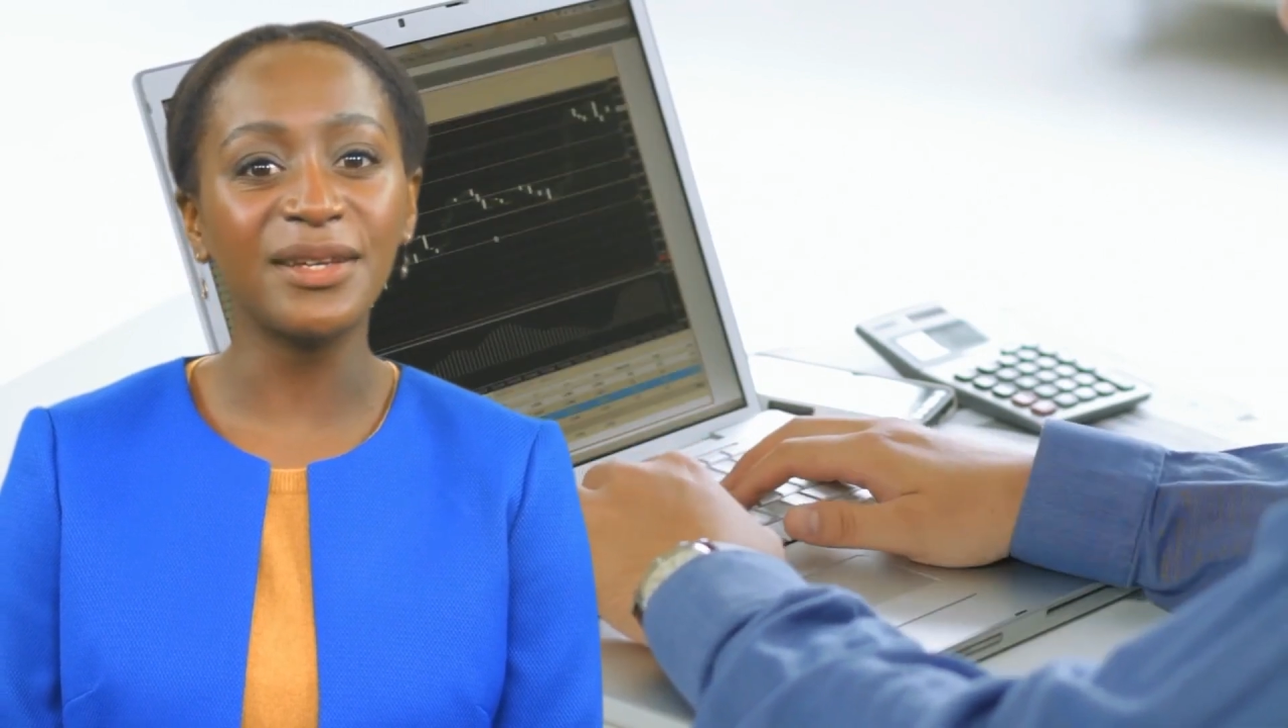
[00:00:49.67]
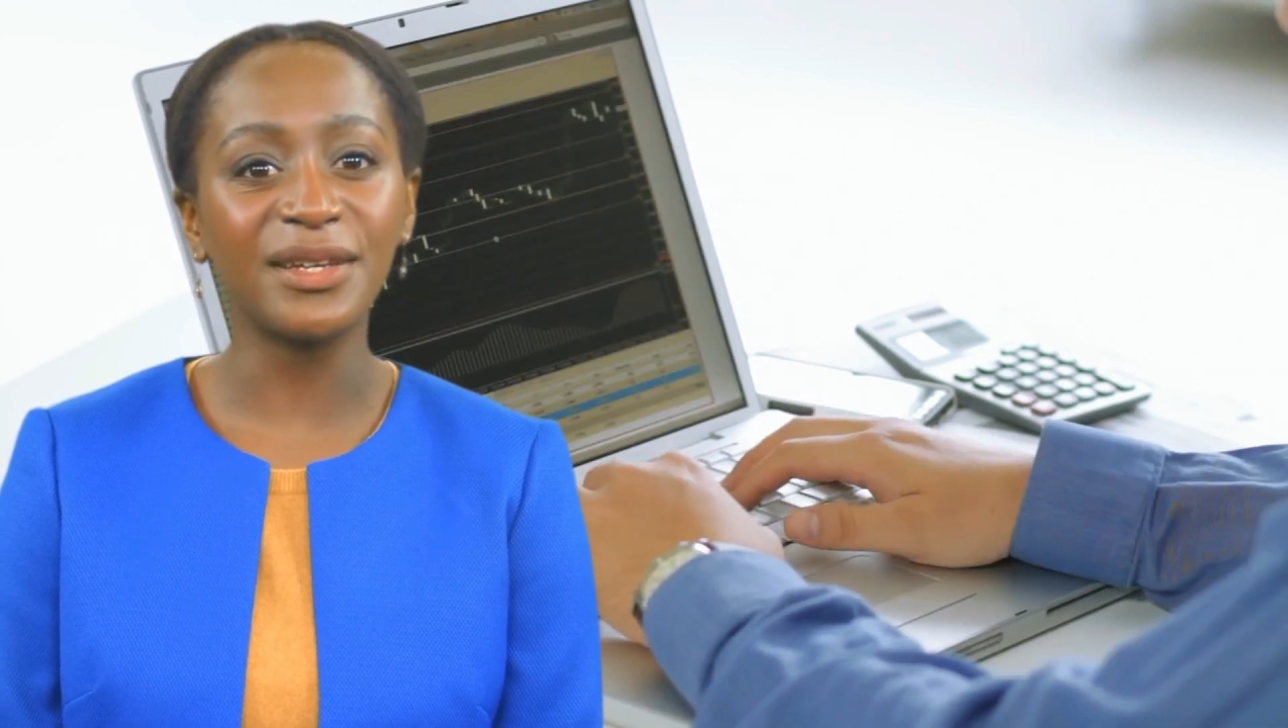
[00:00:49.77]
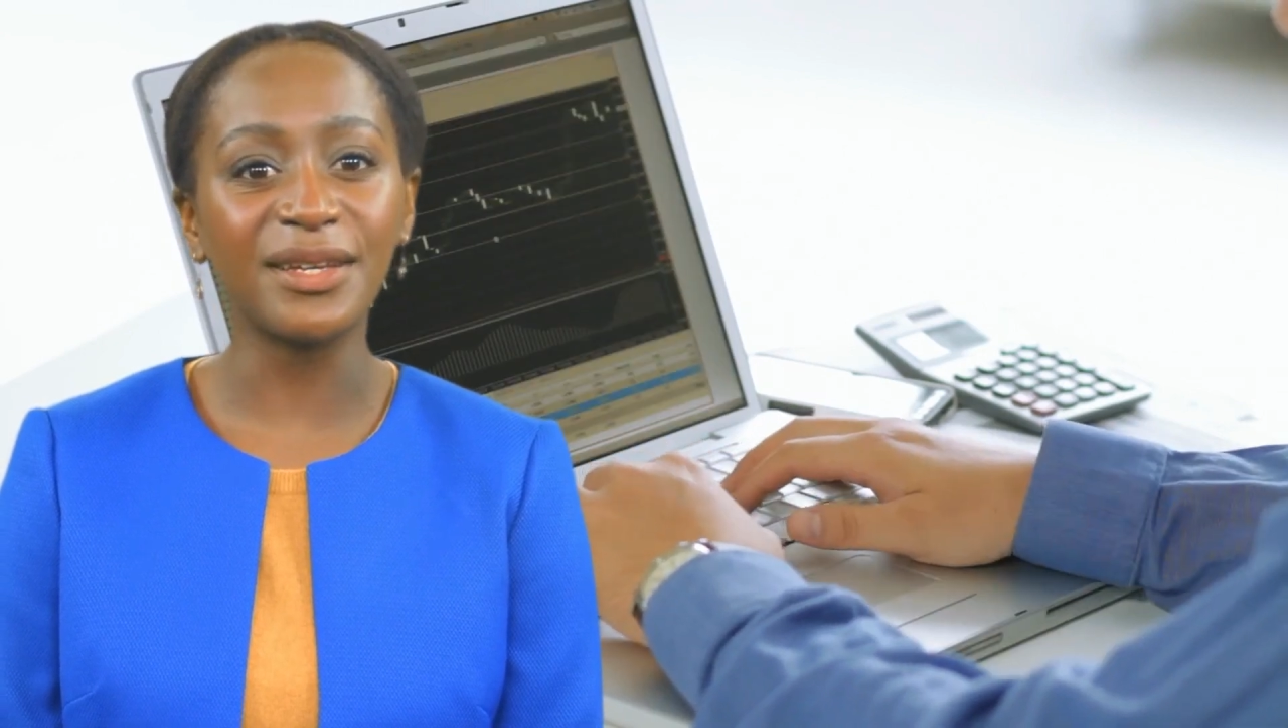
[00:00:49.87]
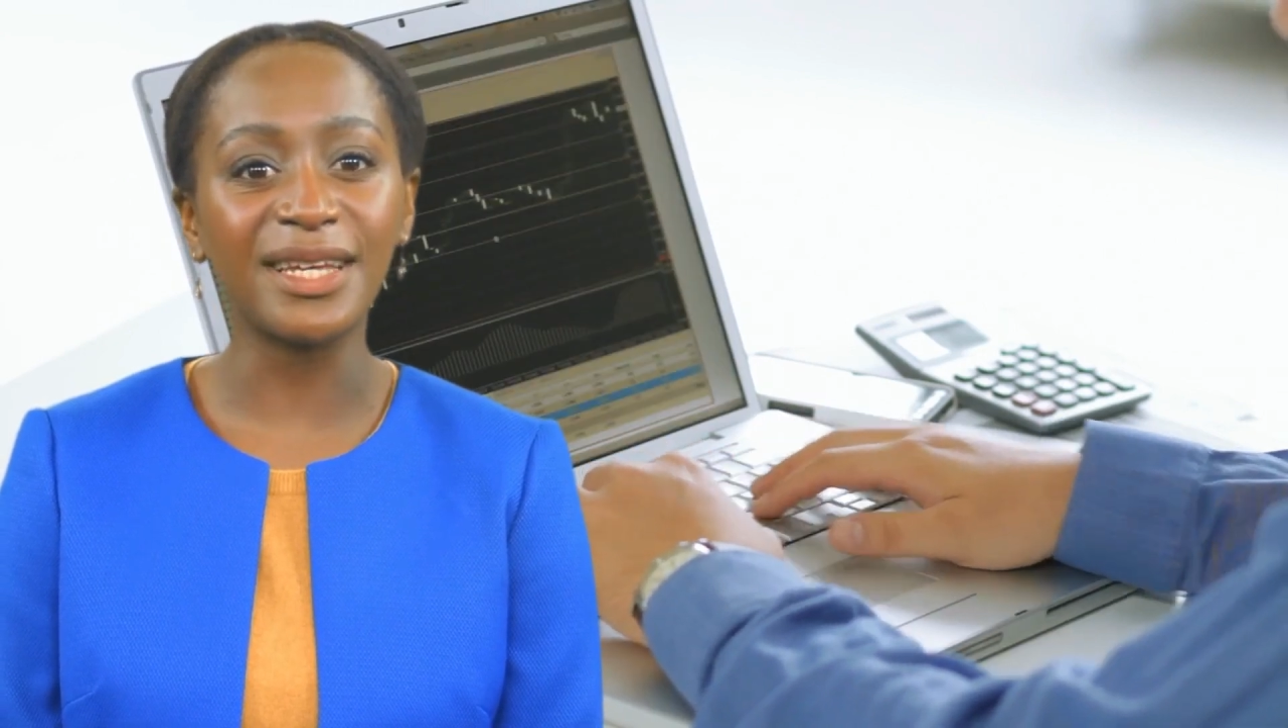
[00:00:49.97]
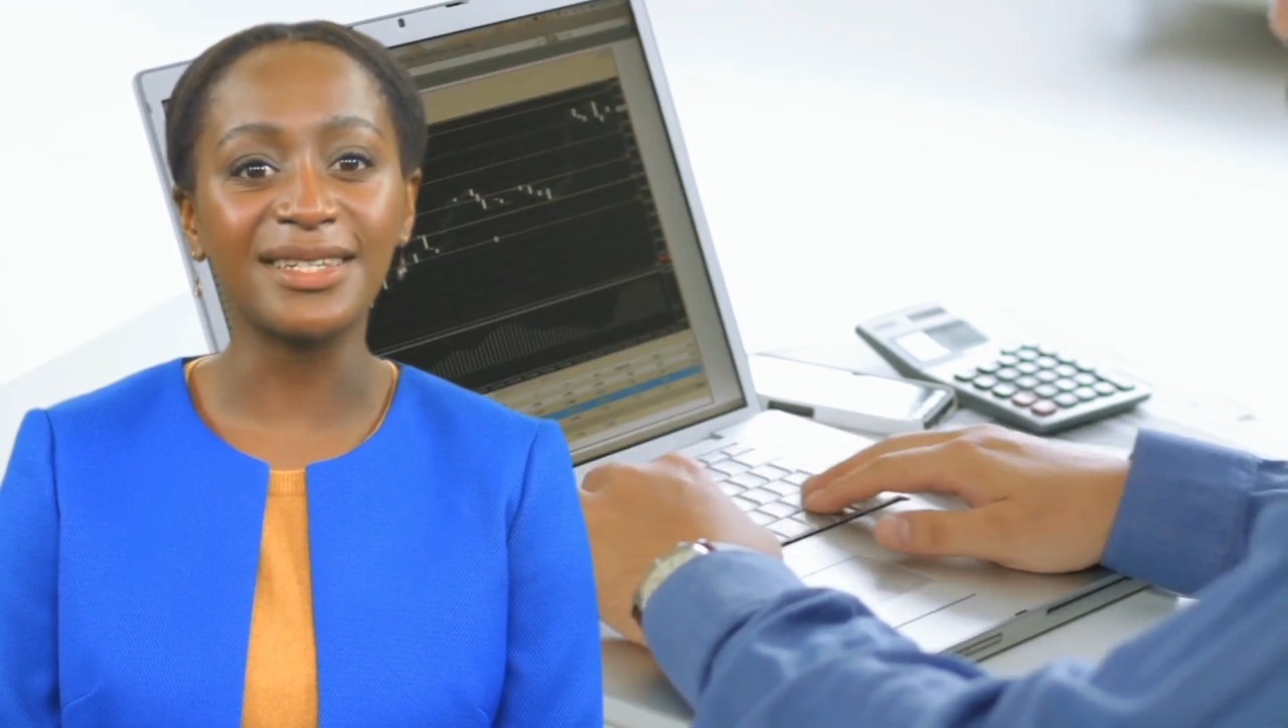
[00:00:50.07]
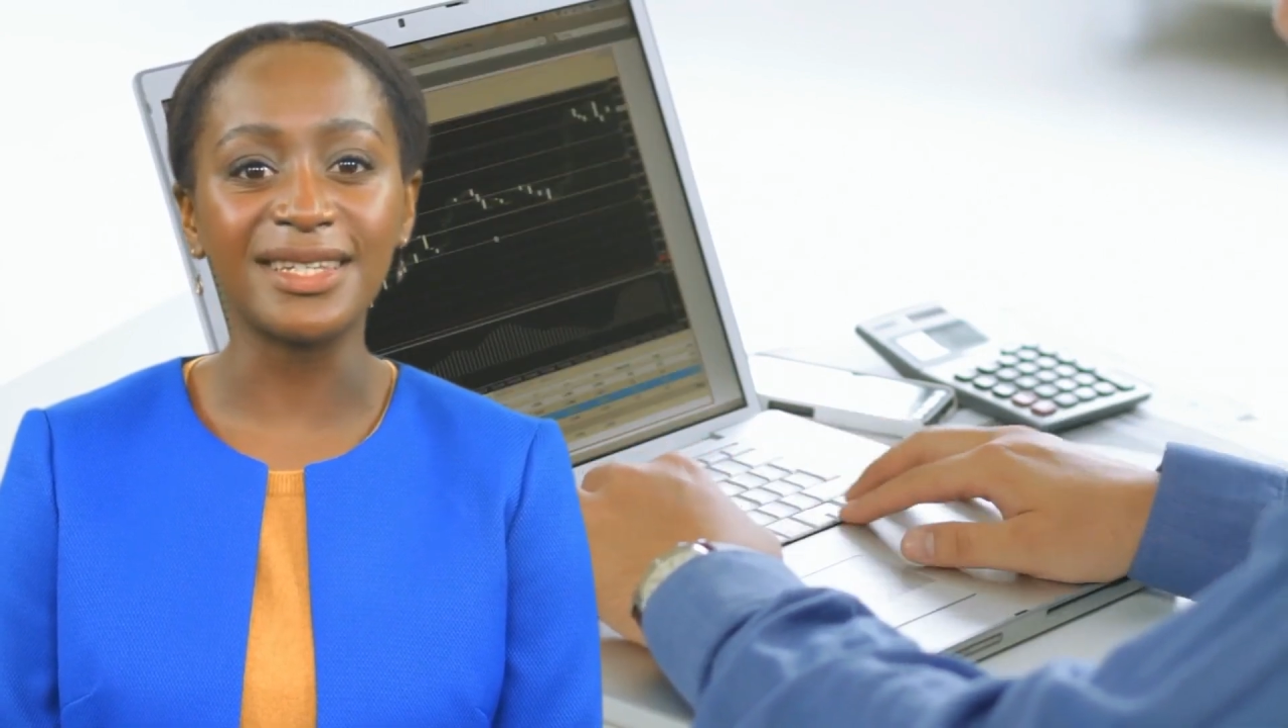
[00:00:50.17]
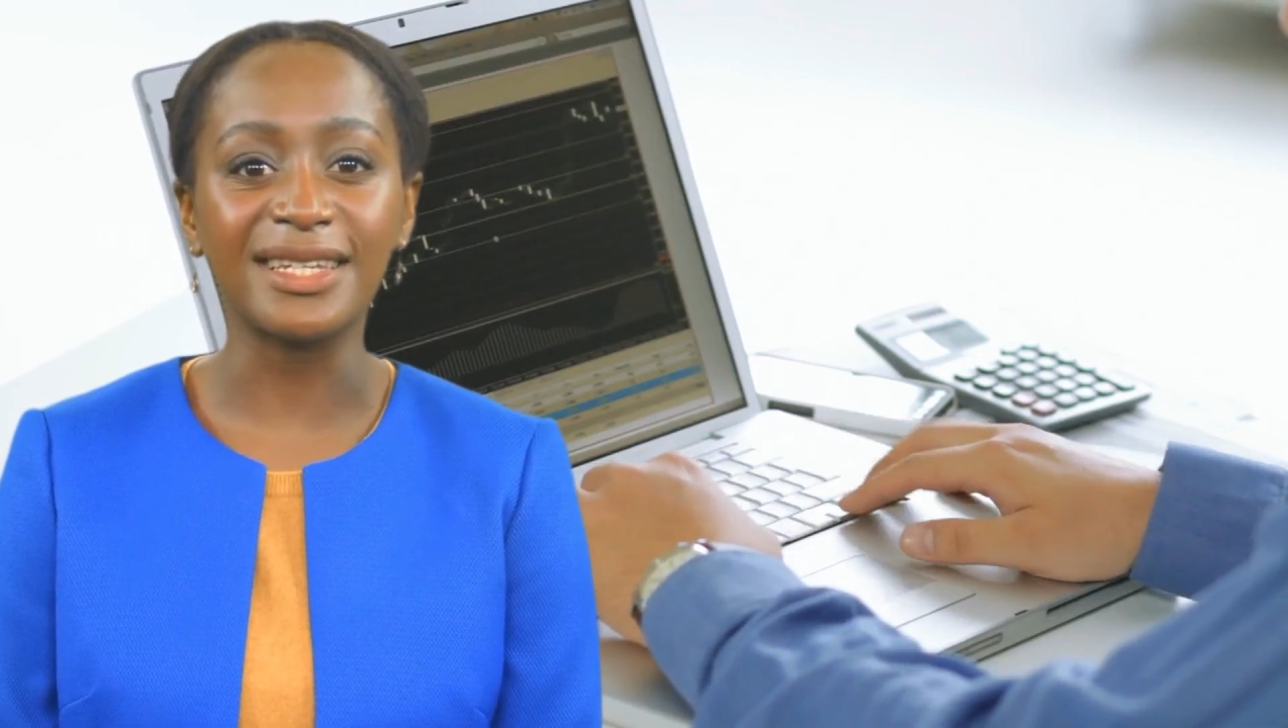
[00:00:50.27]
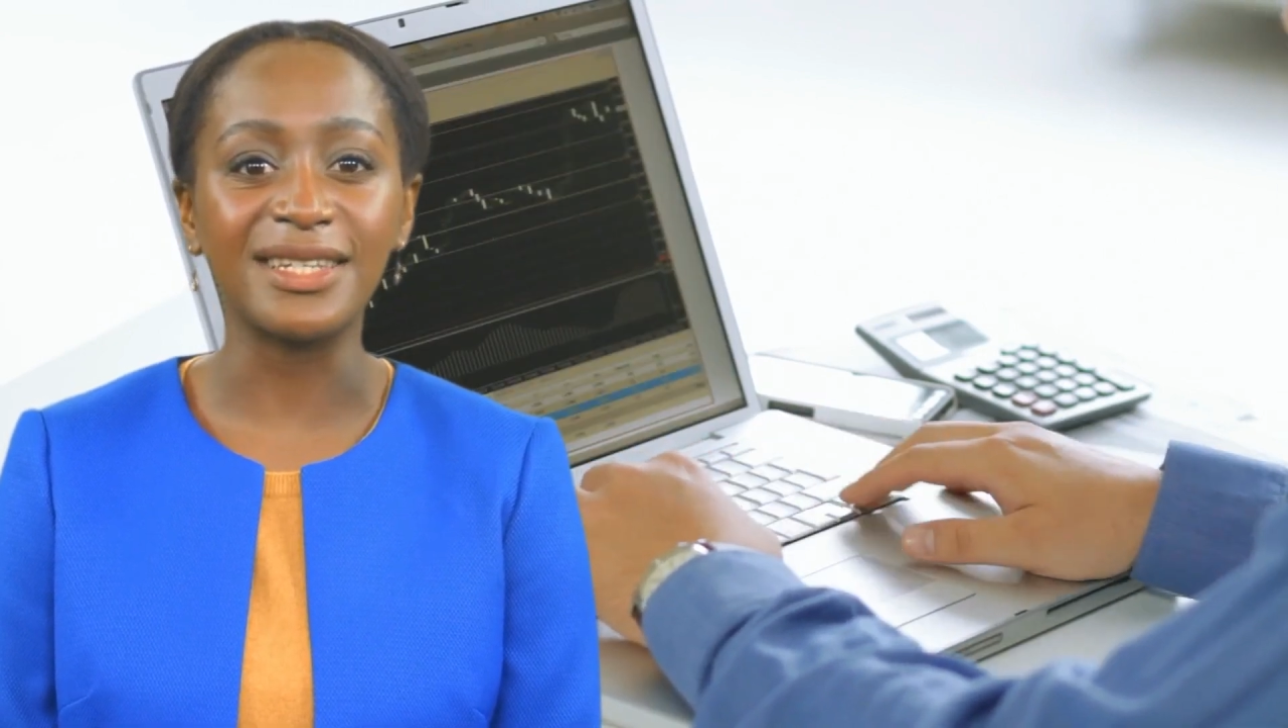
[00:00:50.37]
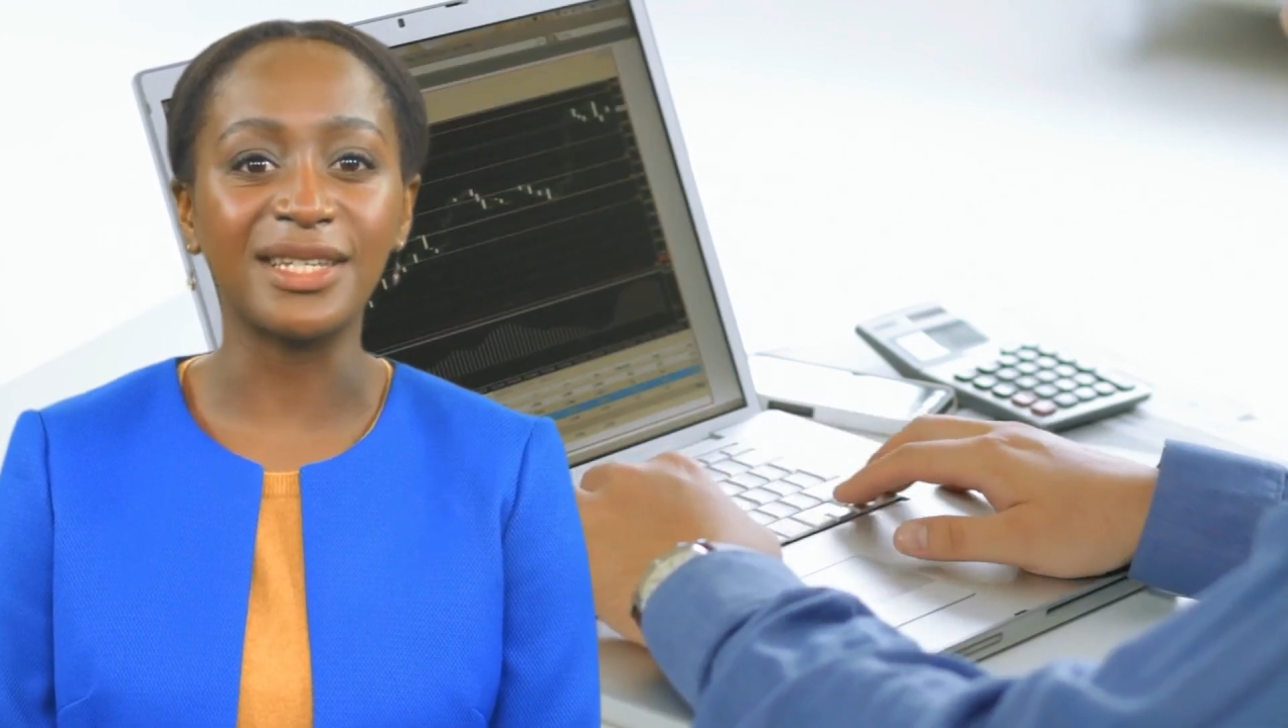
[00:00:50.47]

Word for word: you can start